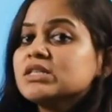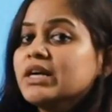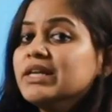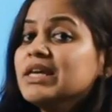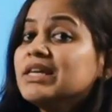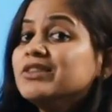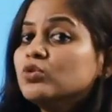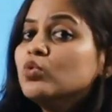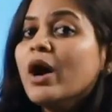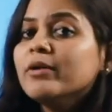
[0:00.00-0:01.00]
are studying
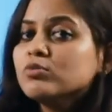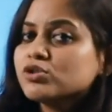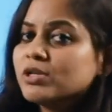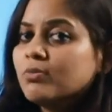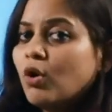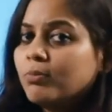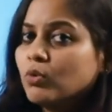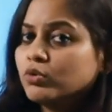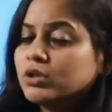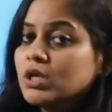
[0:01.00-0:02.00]
Hindu and Muslim law
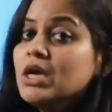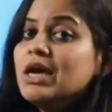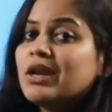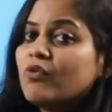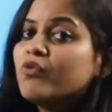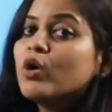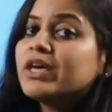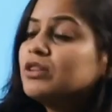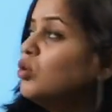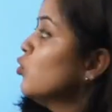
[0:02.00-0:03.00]
both. Now, for
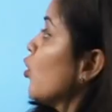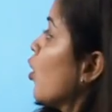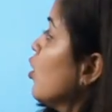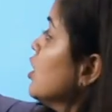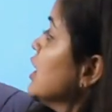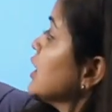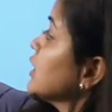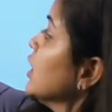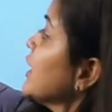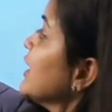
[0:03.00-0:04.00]
Hindu law,
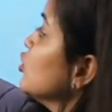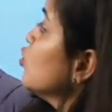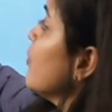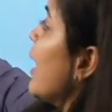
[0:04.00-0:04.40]
the Hindu